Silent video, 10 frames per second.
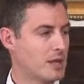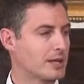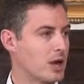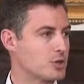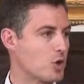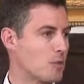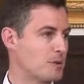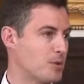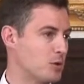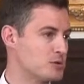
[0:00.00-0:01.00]
And under our
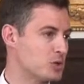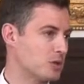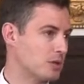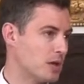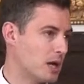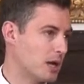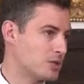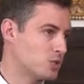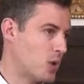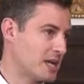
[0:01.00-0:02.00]
proposal,
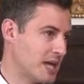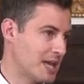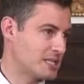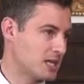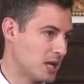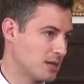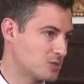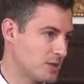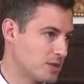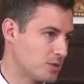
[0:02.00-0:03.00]
2018 is
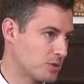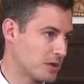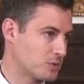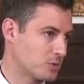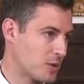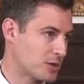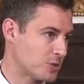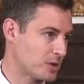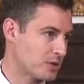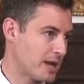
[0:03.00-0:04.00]
when the new kids would
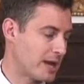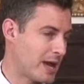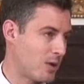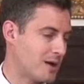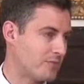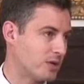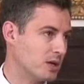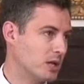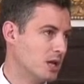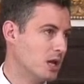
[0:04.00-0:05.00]
graduate into that.
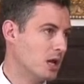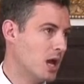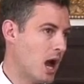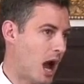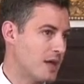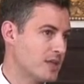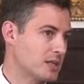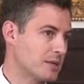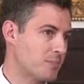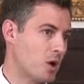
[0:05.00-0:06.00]
However, I
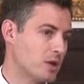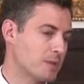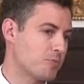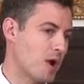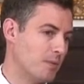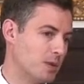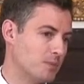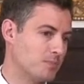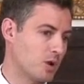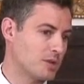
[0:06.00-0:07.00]
think that part of the
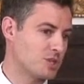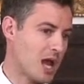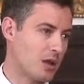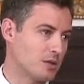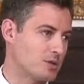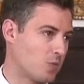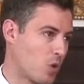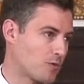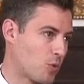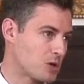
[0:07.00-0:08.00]
problem, part of the challenge of
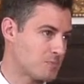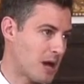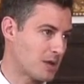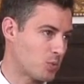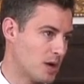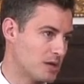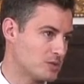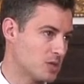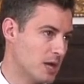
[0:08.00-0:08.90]
workforce pathways